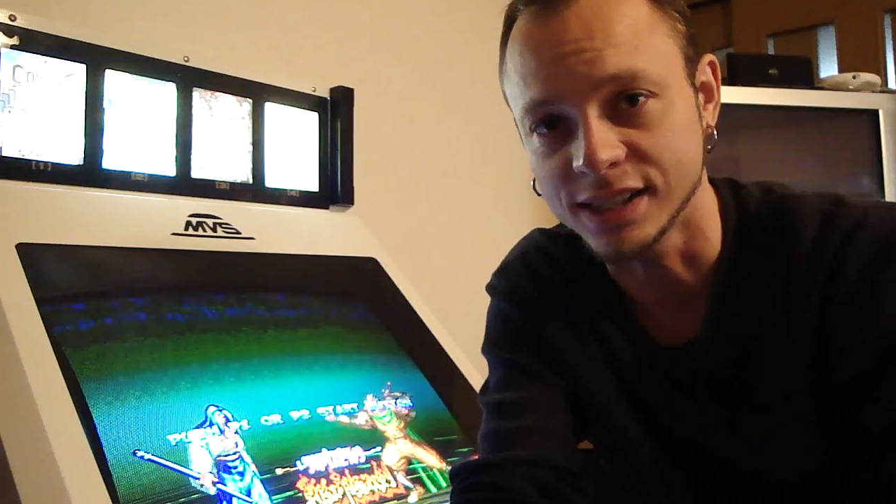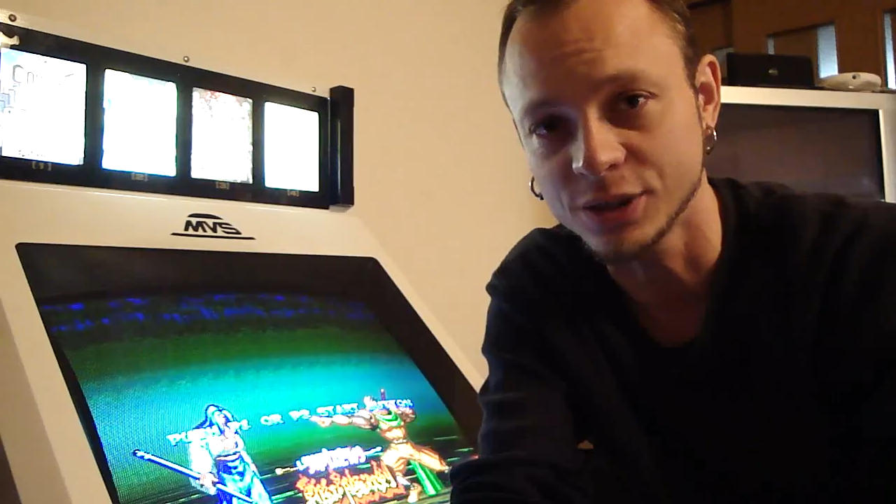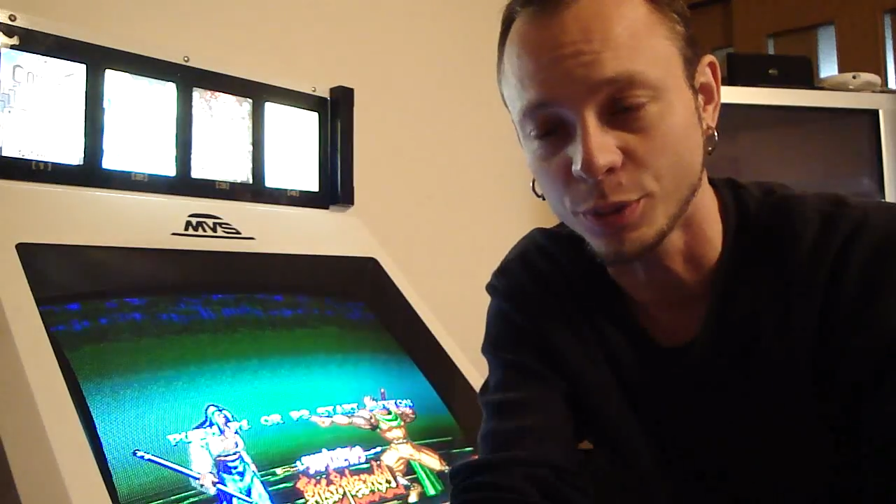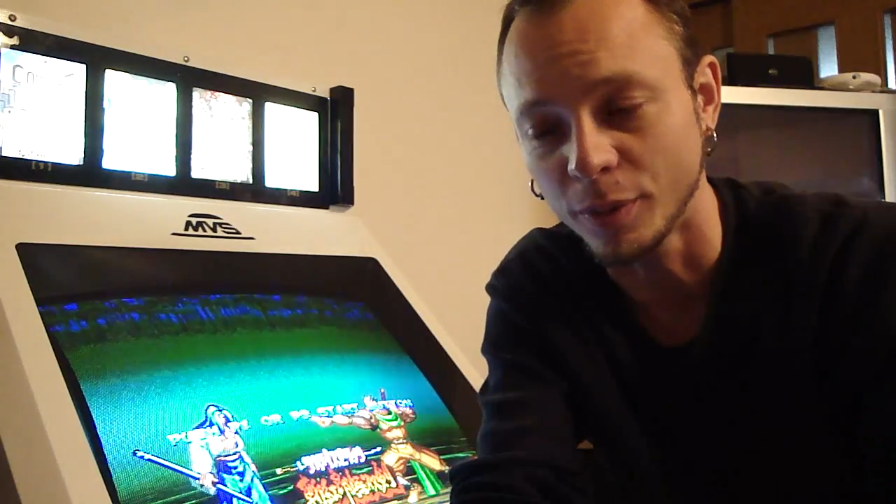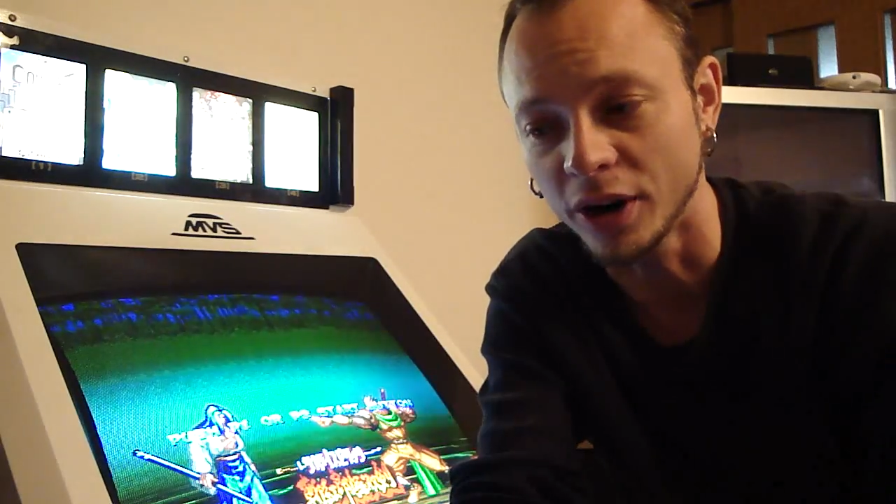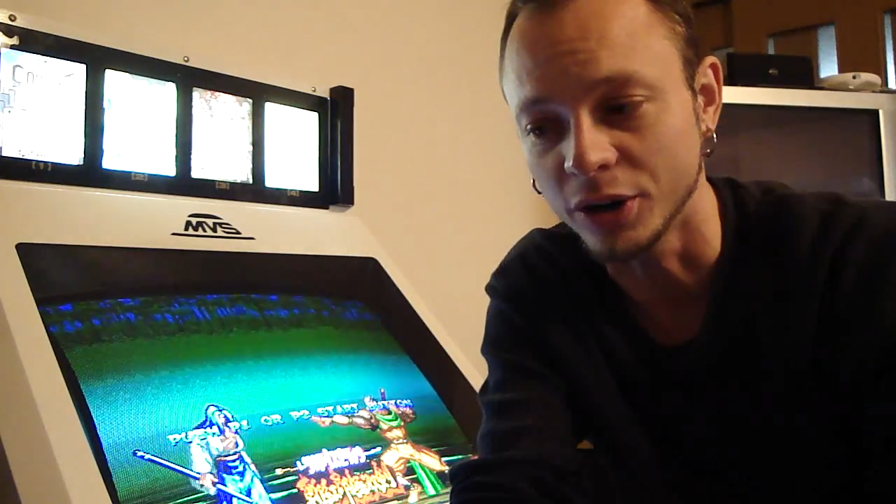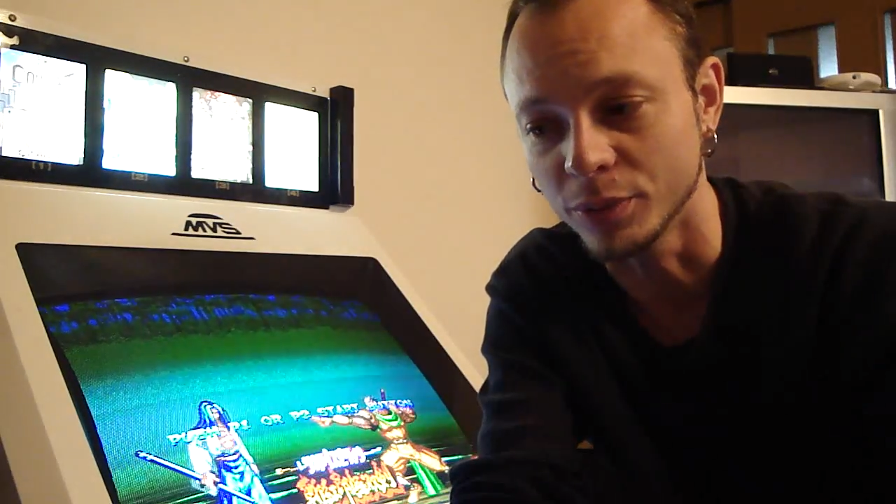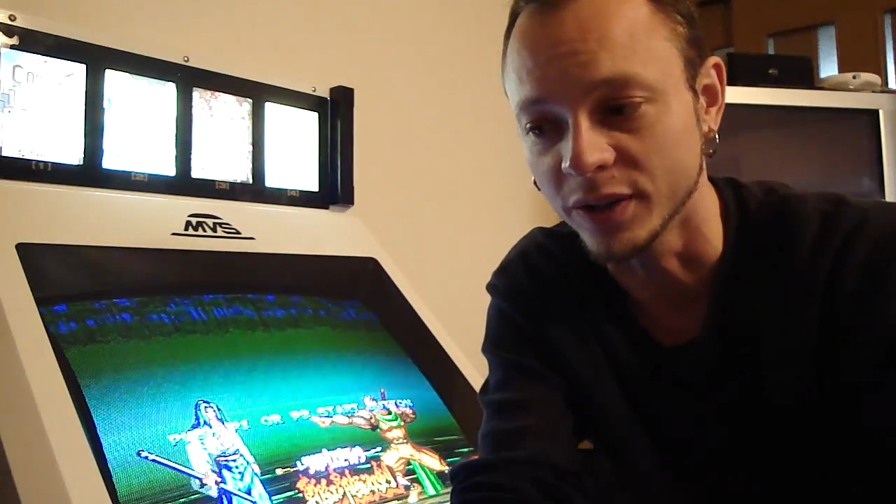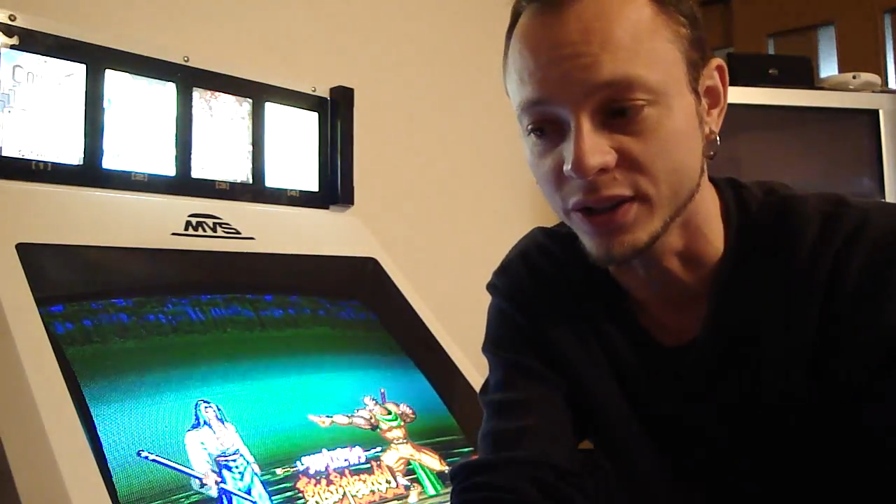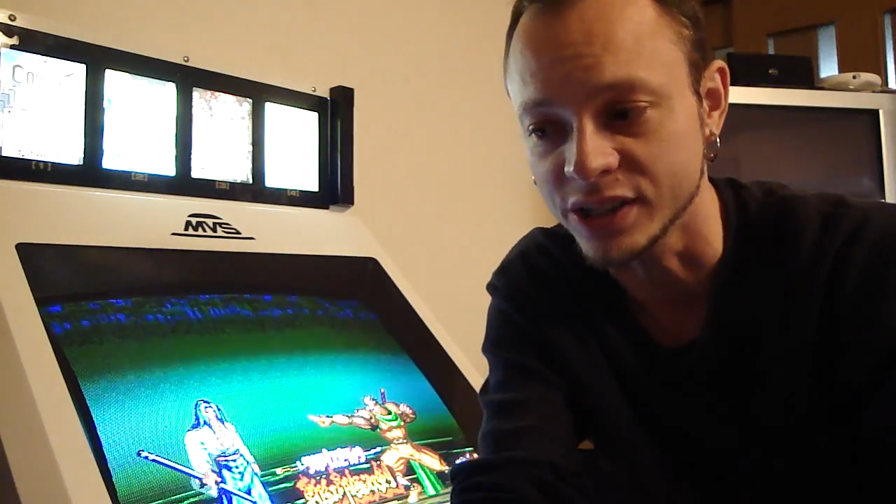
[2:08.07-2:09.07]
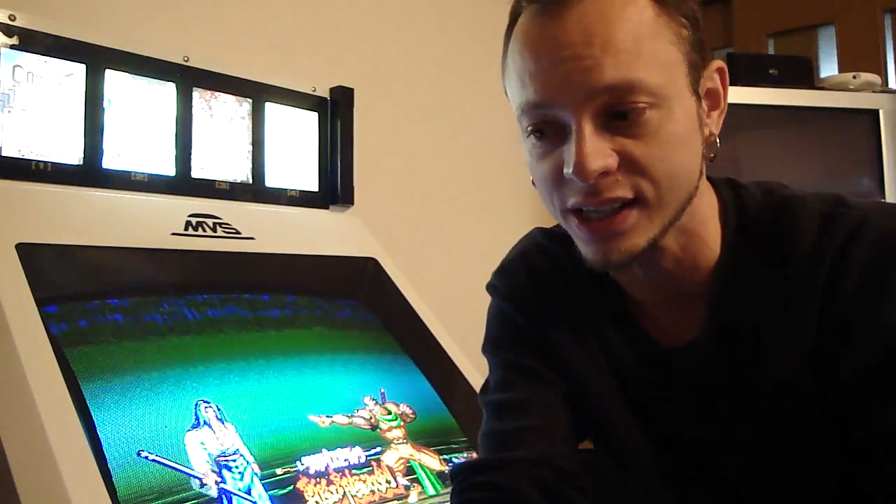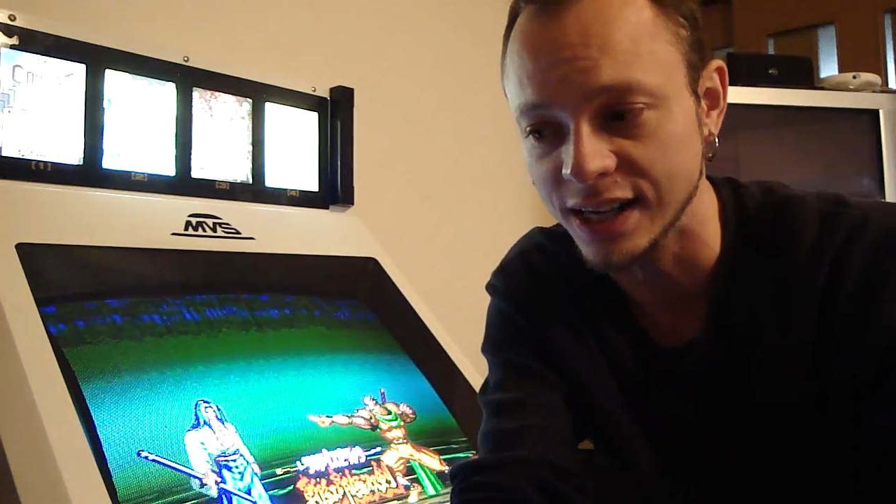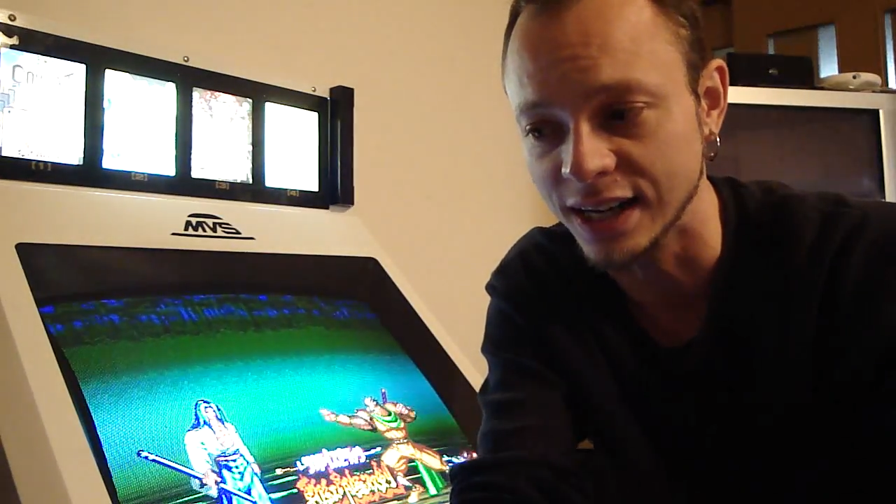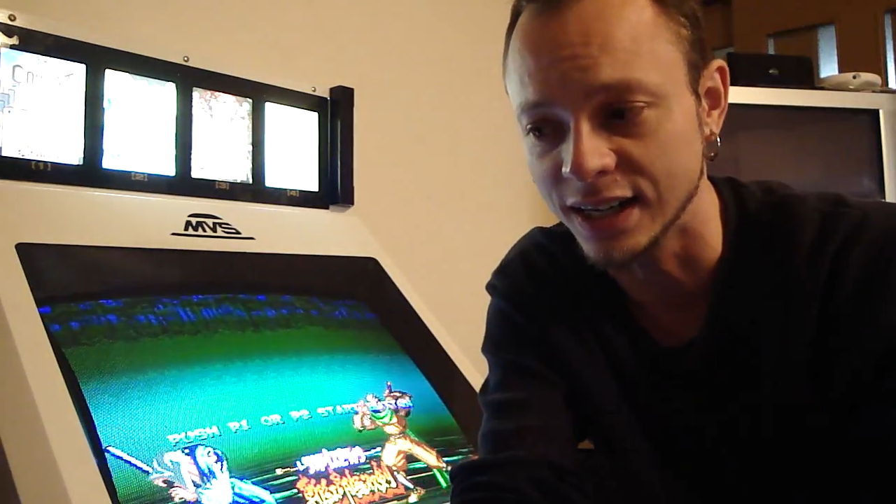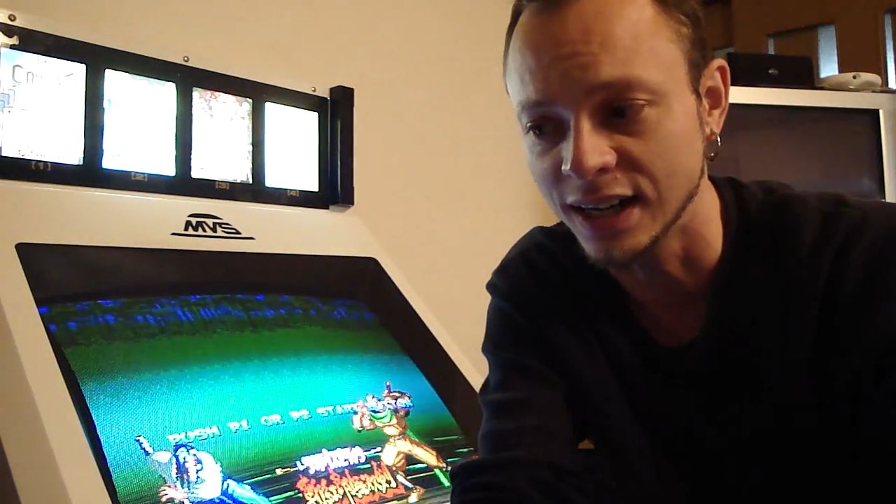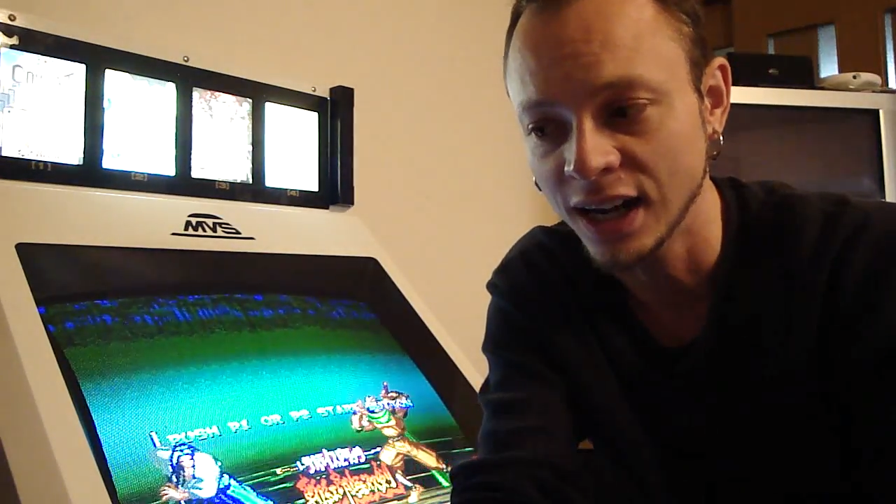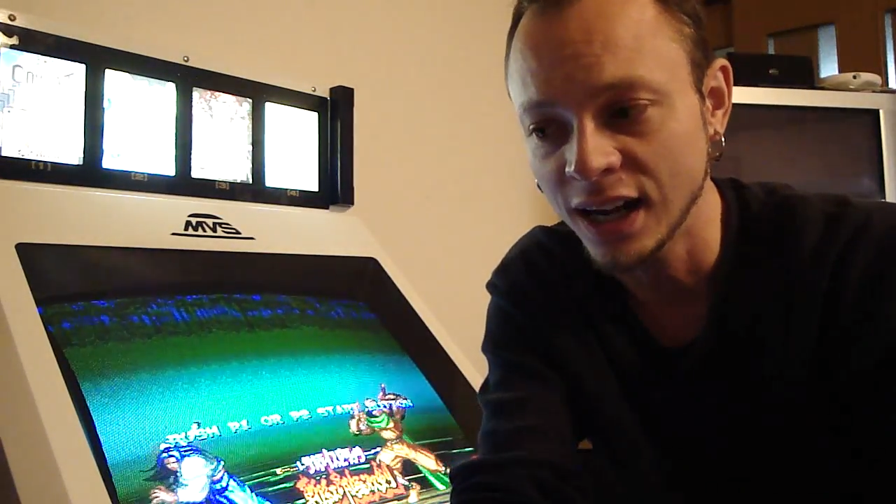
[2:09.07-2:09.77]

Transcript: Super Mario Brothers, and